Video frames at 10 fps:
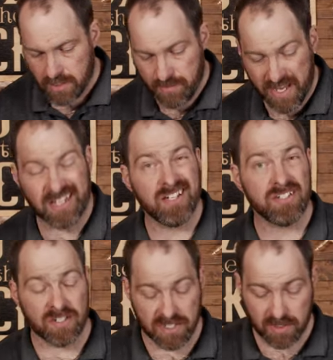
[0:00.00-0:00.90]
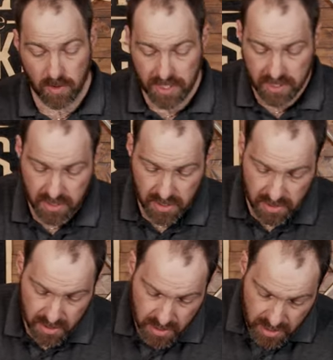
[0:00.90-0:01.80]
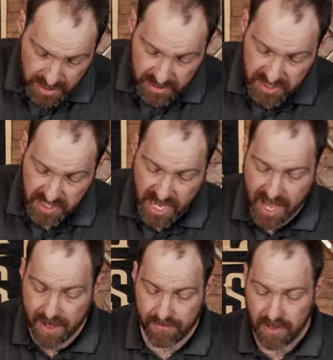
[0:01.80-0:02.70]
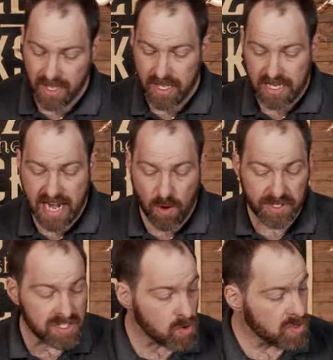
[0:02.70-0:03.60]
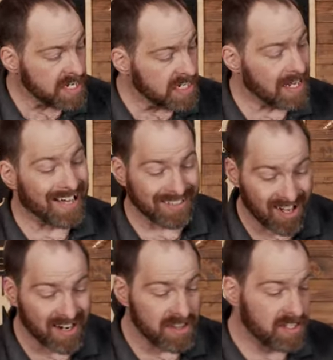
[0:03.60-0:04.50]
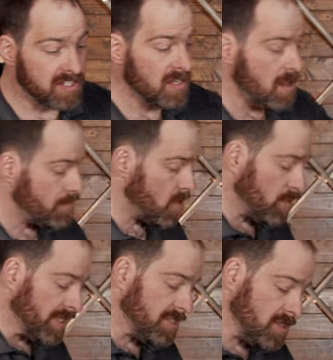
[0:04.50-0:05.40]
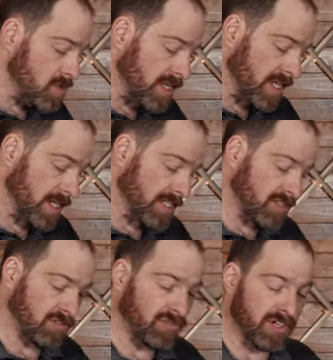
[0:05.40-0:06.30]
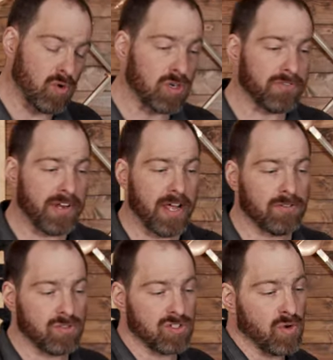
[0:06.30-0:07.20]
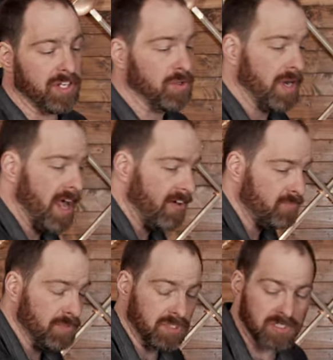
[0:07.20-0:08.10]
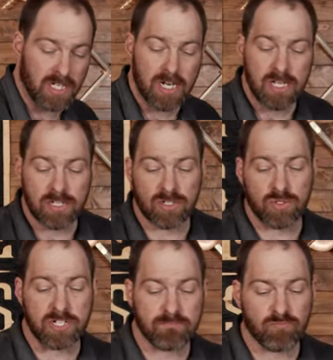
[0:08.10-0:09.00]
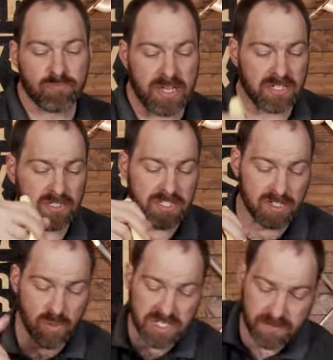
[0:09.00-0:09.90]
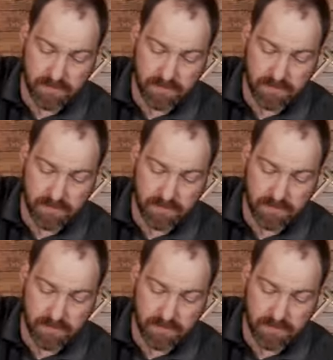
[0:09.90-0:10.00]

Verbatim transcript: to make it easier to squeeze, cut this in half. Now we don't need a lot of this, but we do need is three quarters of an ounce or 22 and a half mils. So just basically squeeze it,